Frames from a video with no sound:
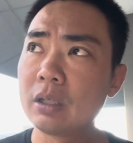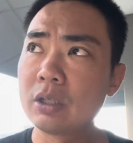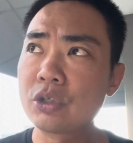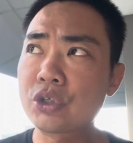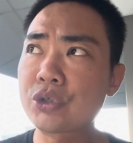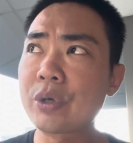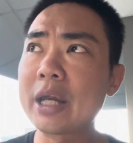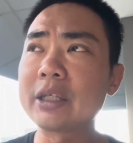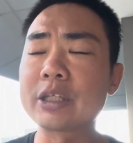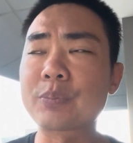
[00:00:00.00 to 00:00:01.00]

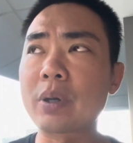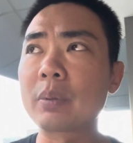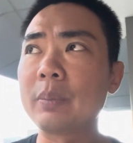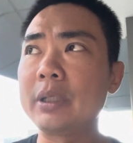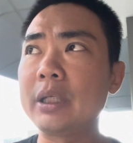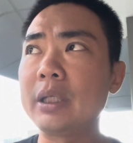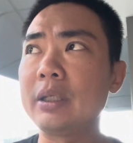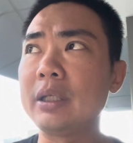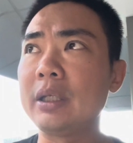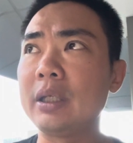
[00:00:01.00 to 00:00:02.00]
strength is
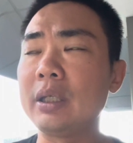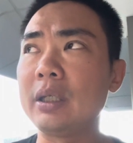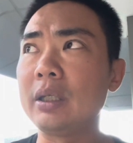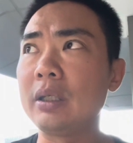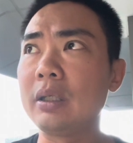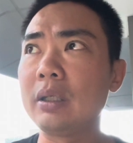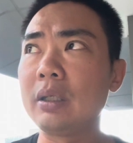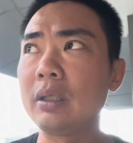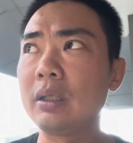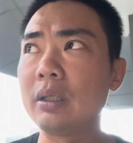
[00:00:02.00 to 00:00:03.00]
probably
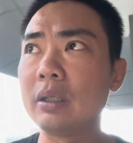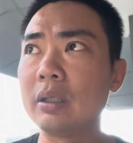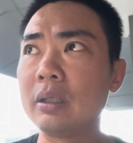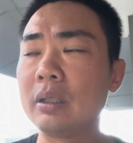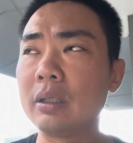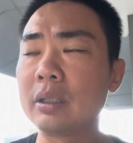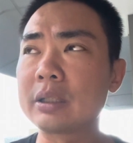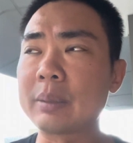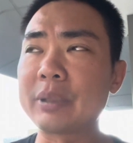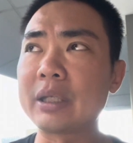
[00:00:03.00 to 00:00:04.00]

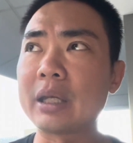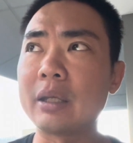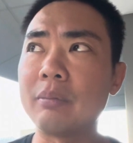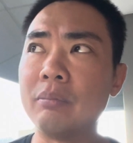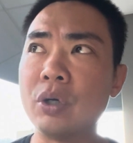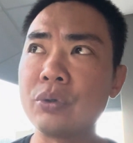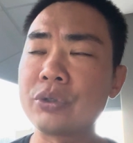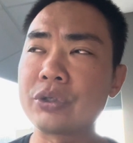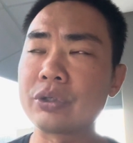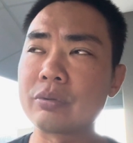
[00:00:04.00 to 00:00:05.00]
something that
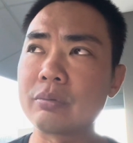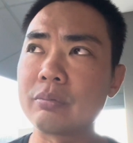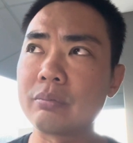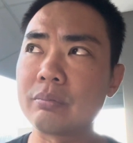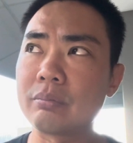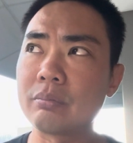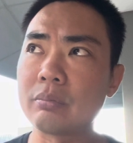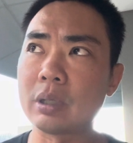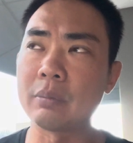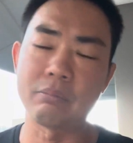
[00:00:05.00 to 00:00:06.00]
most,
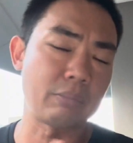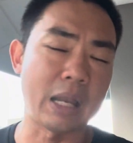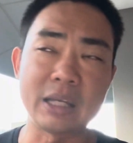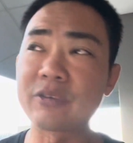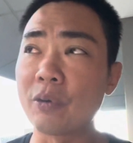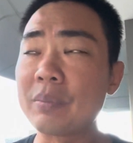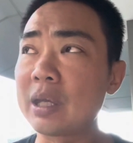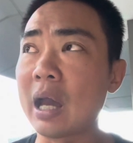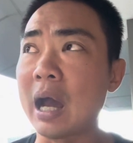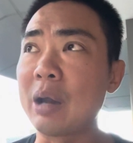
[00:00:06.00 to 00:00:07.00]
at least for
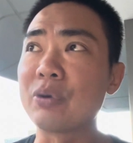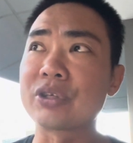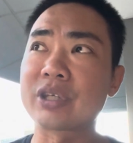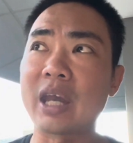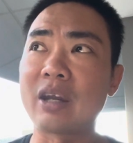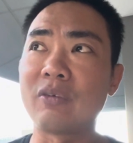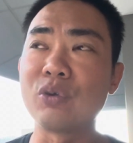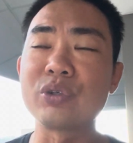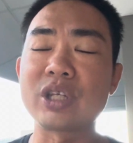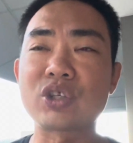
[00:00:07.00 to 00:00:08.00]
me, I was scared of
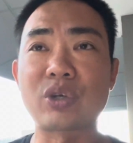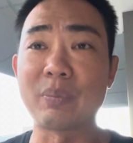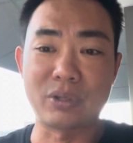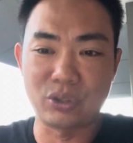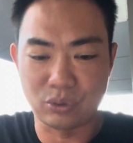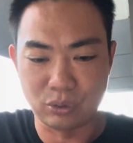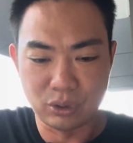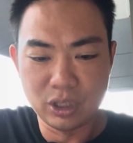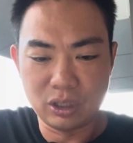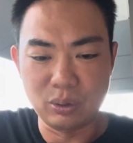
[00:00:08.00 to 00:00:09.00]
losing strength, because you
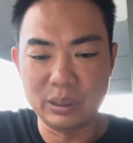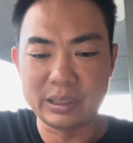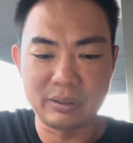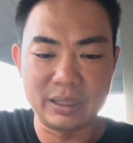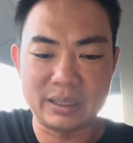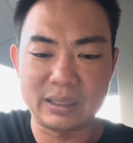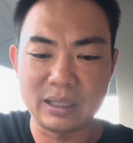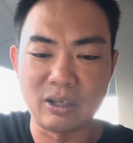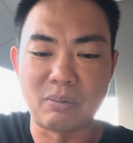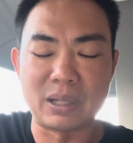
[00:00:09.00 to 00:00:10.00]
literally see
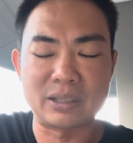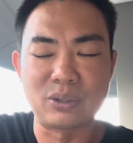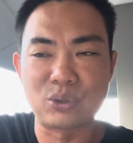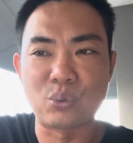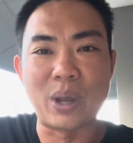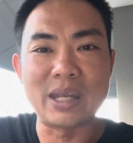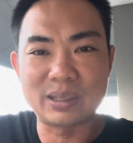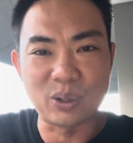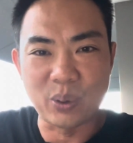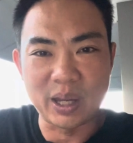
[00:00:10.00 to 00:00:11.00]
your muscles
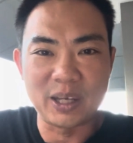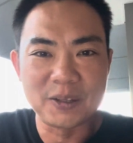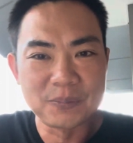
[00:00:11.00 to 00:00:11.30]
waste away